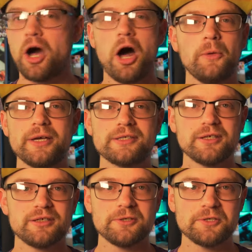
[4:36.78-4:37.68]
always
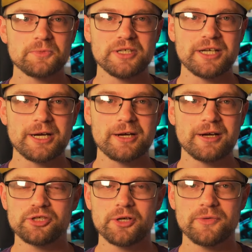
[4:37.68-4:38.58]
good news when you
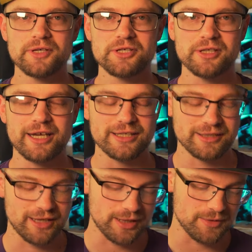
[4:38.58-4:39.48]
hear a show that you like
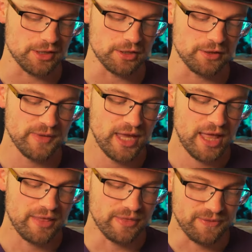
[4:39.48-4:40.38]
is getting renewed.
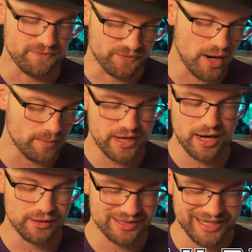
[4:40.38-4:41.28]
From
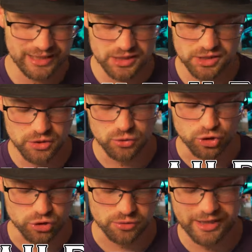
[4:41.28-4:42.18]
there, let's get into
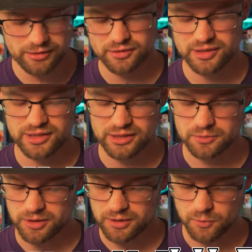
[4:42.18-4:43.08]
trailers
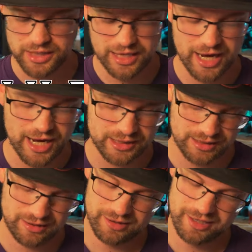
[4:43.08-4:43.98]
this week. We
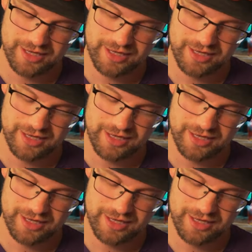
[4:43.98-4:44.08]
got